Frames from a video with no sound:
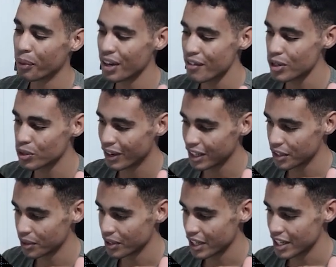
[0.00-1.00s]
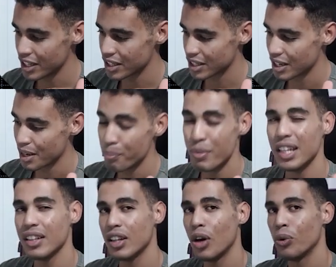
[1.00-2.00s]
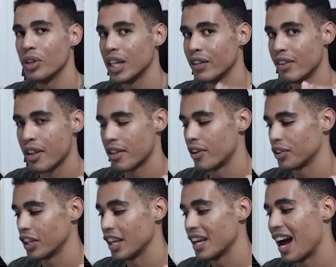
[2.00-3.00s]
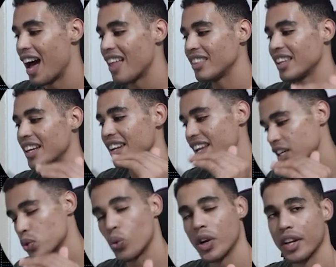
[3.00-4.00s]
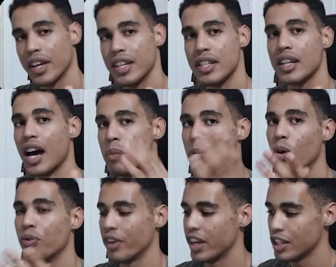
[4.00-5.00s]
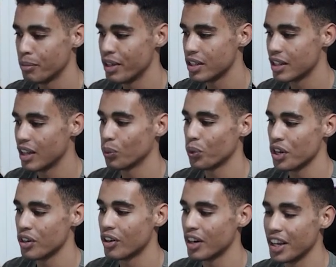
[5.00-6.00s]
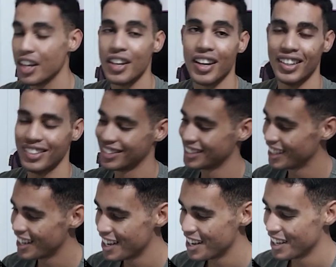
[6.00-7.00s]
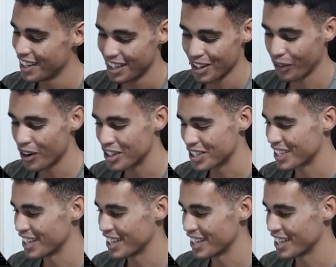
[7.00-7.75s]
previous value is below the level 30 and the next one is above, it means that we are in a cross,